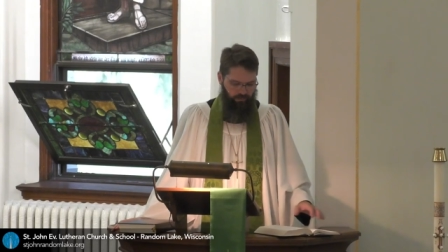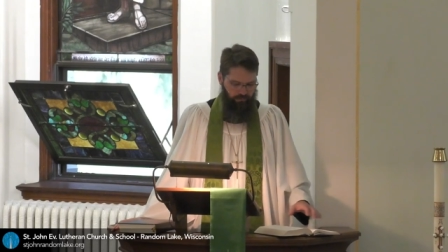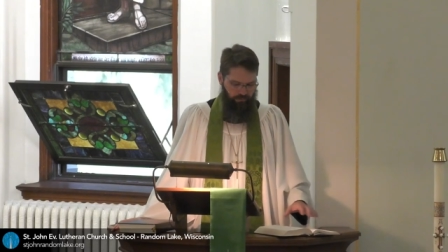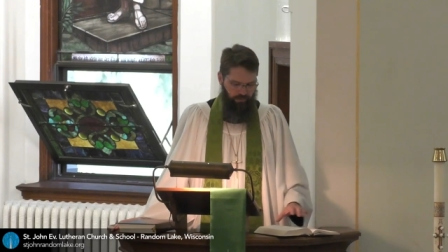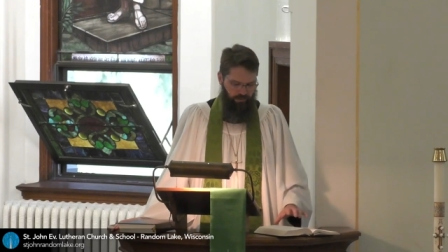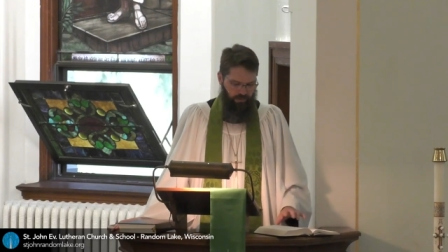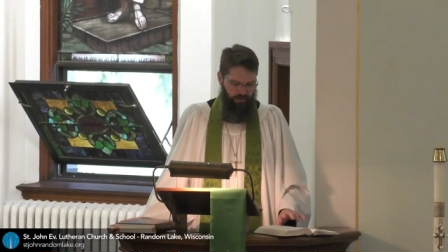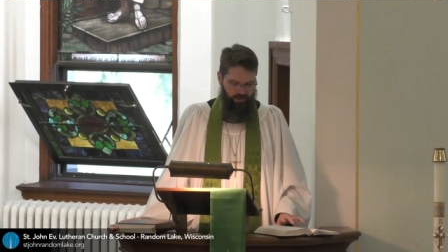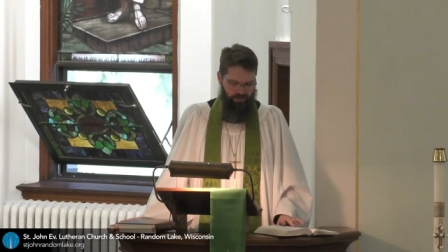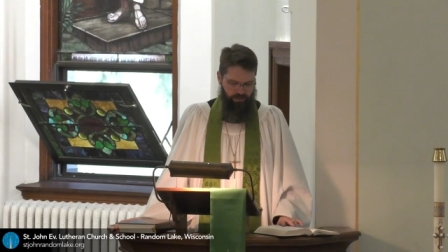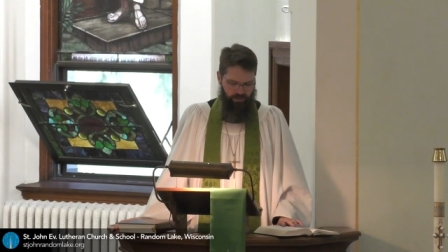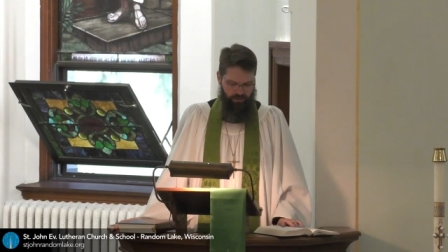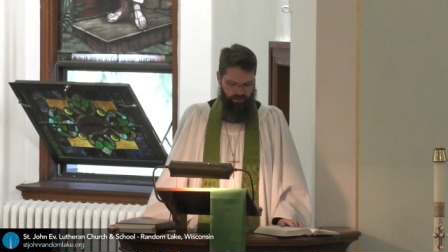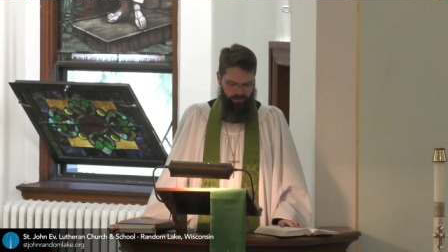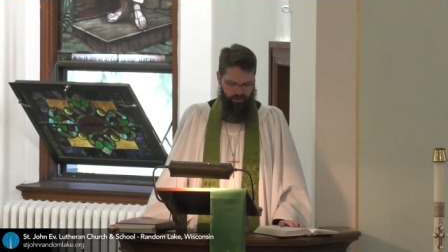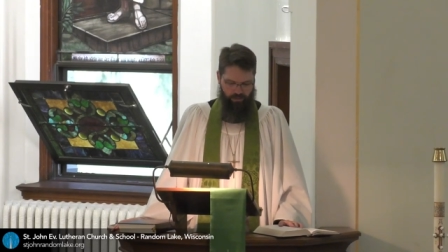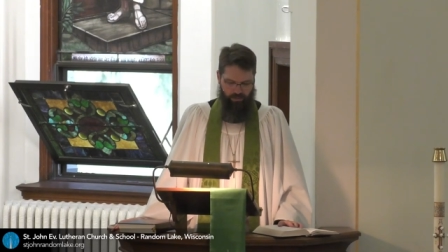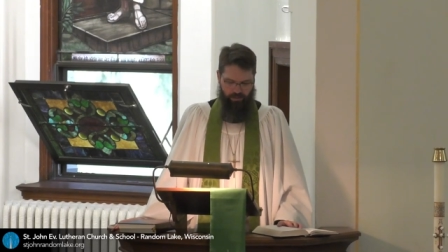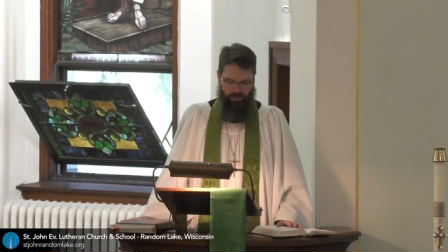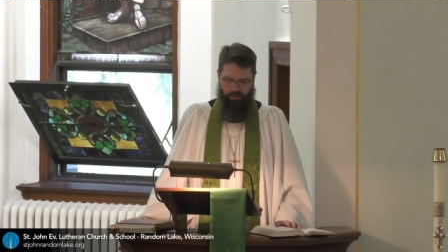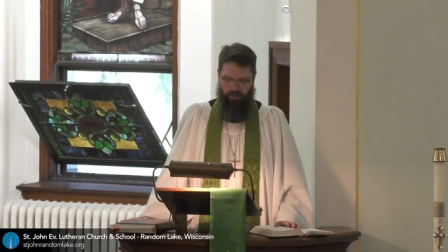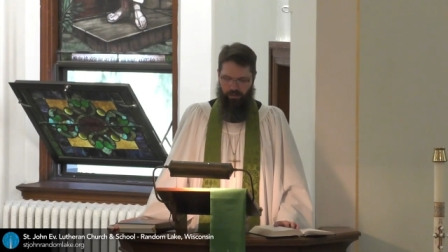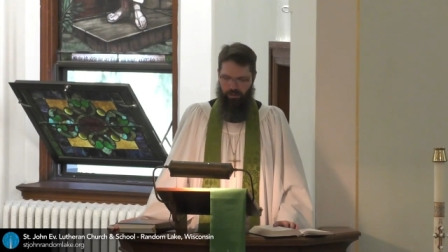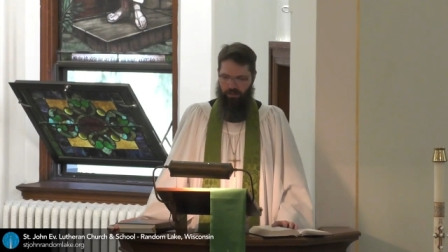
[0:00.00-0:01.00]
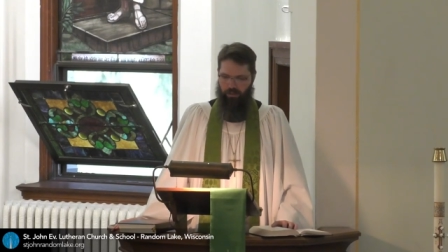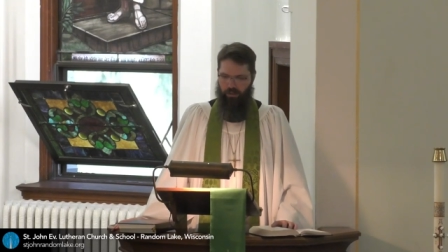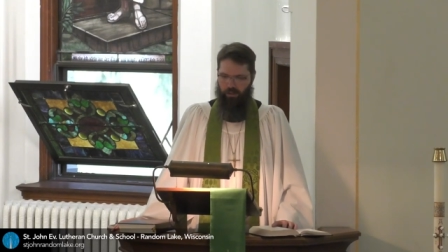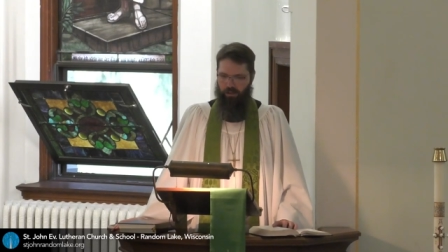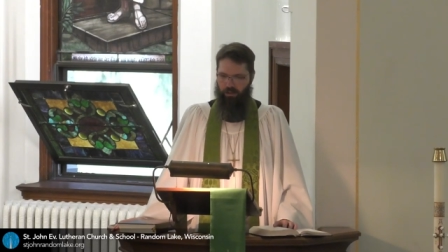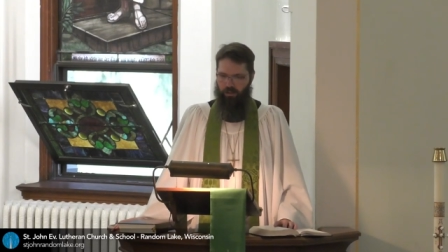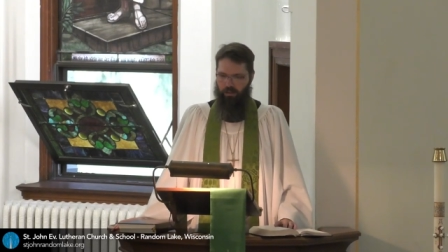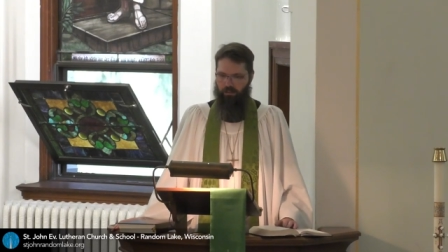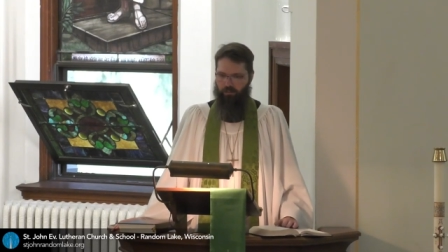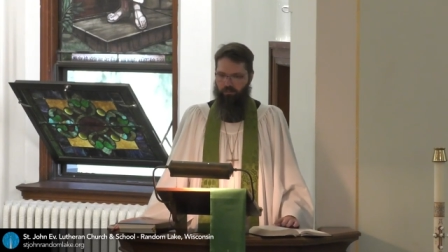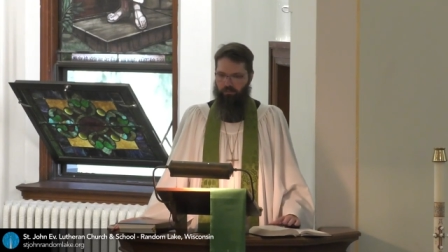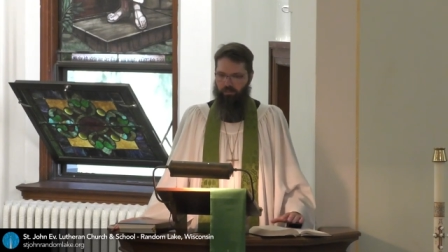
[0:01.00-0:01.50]
feast
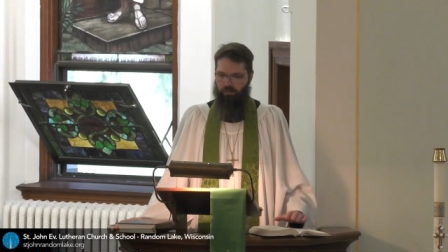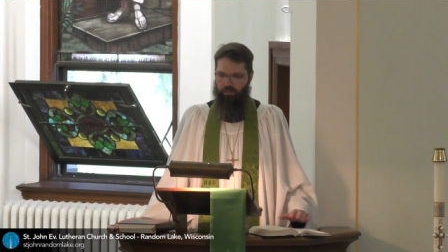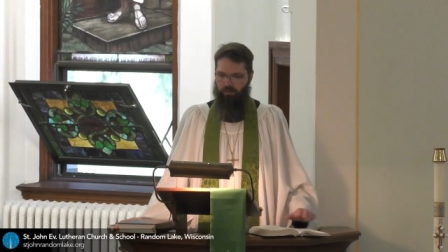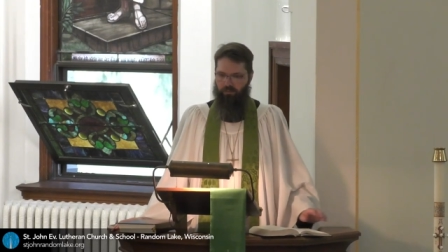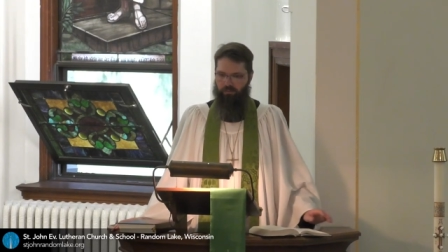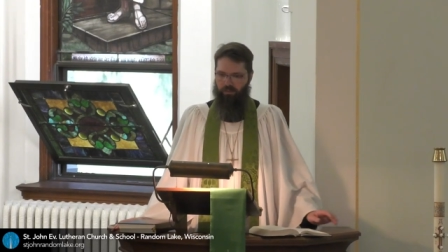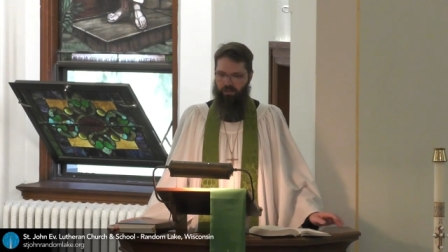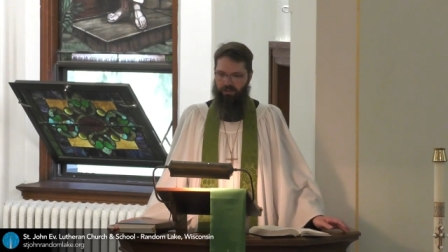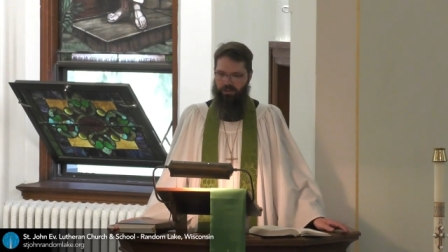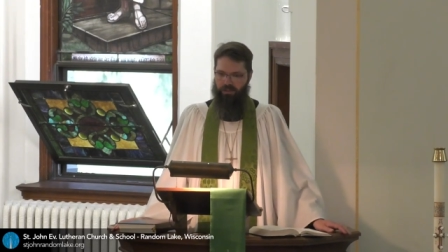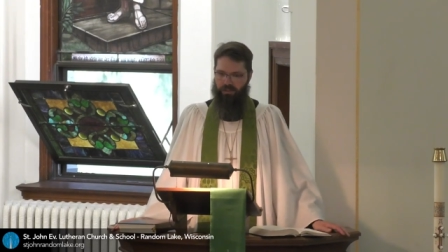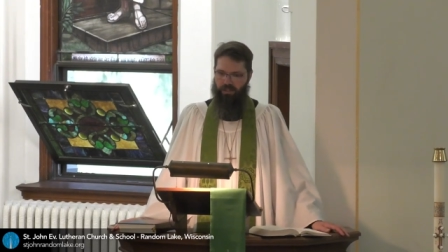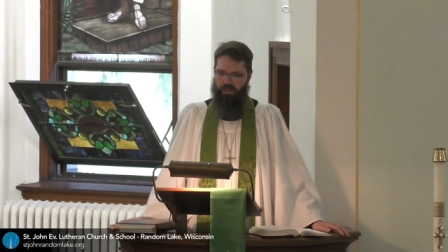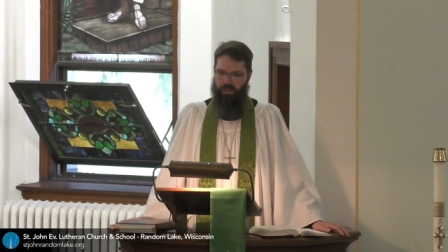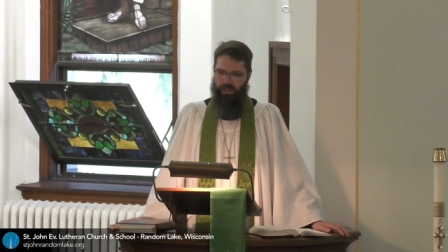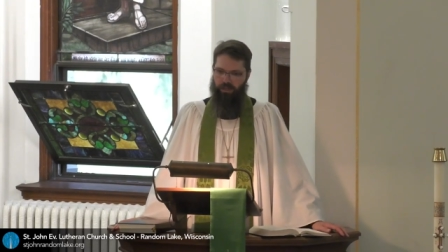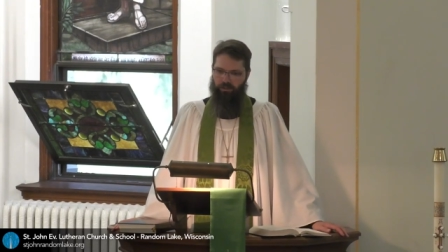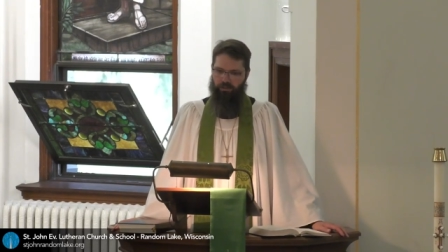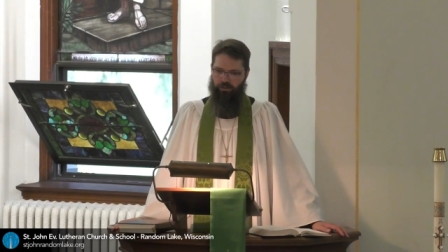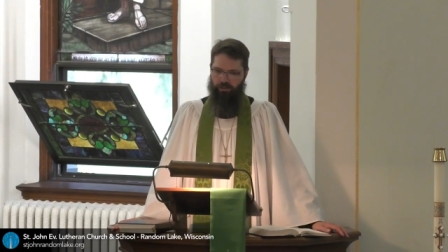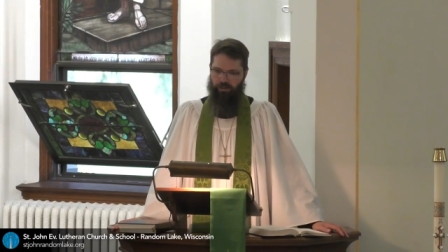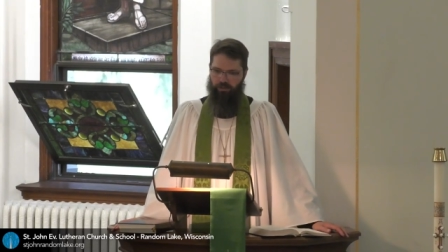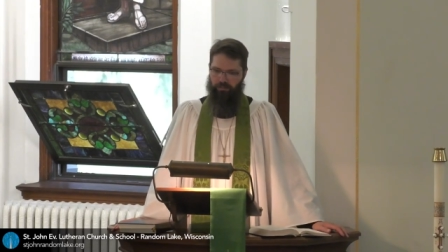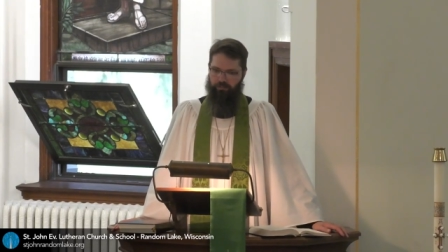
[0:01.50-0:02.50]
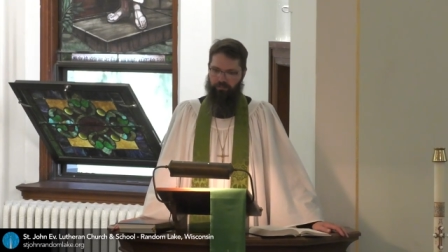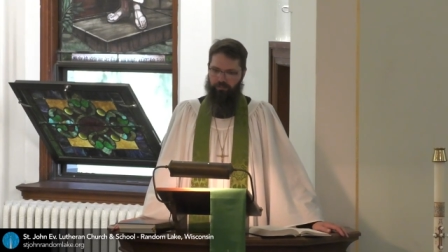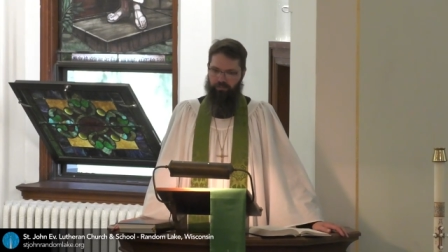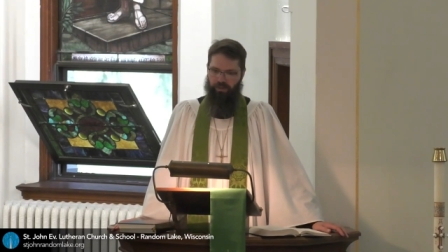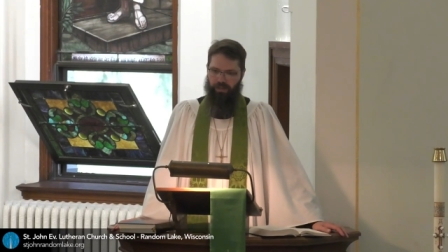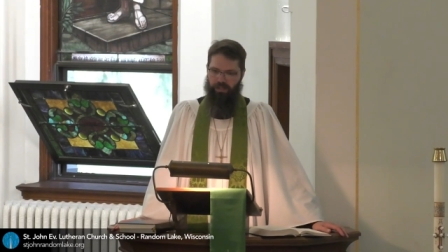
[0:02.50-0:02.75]
of the visitation.